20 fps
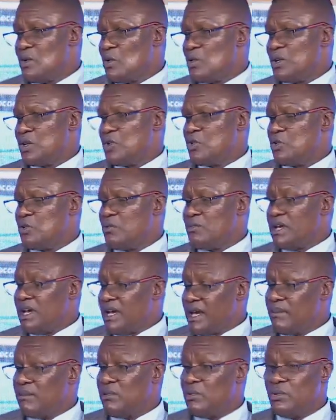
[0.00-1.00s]
We should be
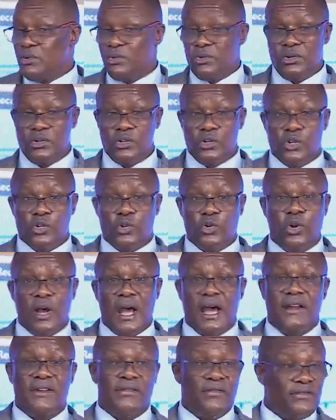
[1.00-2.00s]
able to
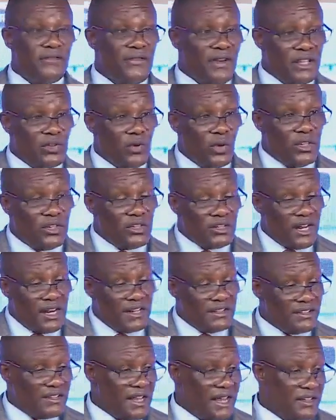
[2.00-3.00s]
run virtual
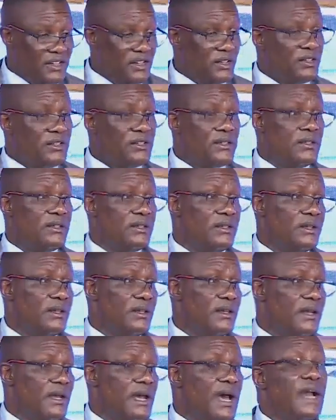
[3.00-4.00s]
transactions.
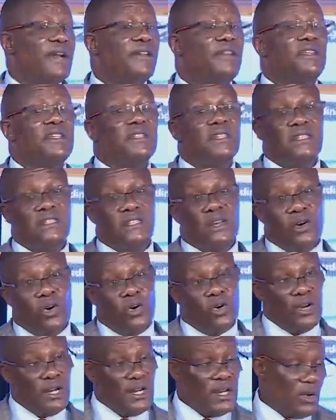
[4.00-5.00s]
And this is the
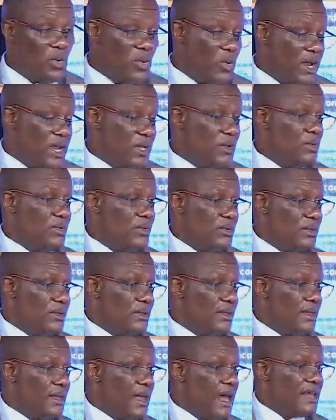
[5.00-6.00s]
only way,
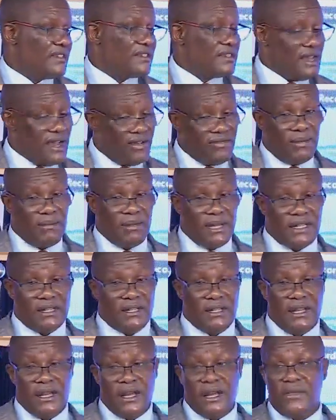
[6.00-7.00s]
as government,
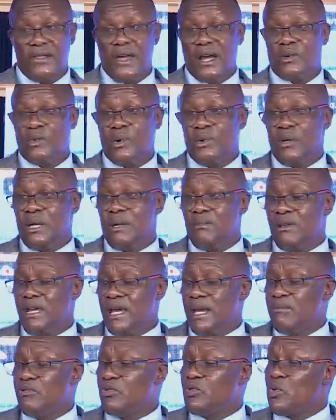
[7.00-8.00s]
that we will be
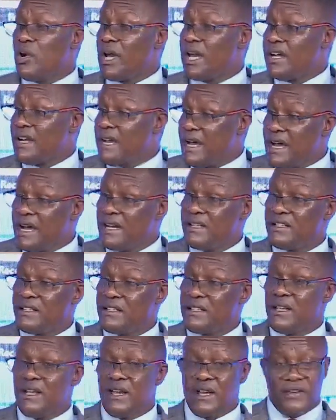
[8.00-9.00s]
able to
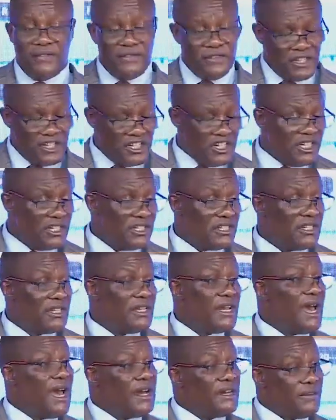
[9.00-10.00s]
enhance efficiency
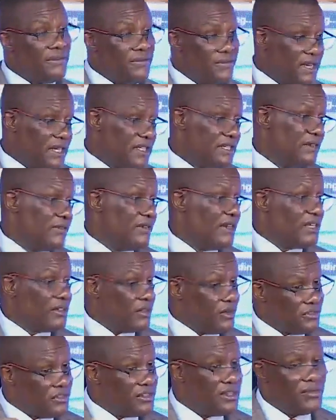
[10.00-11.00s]
and effectiveness
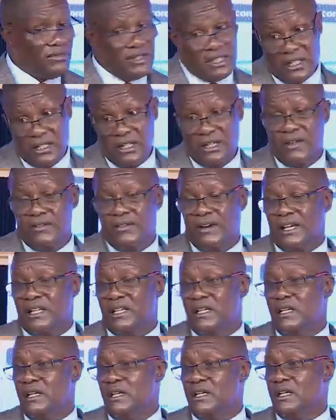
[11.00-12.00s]
of service delivery
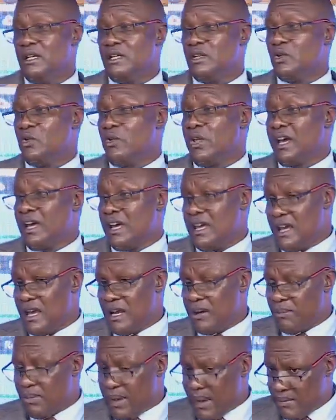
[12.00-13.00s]
to the
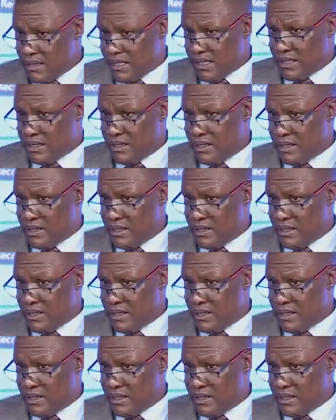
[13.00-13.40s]
Kenyan public.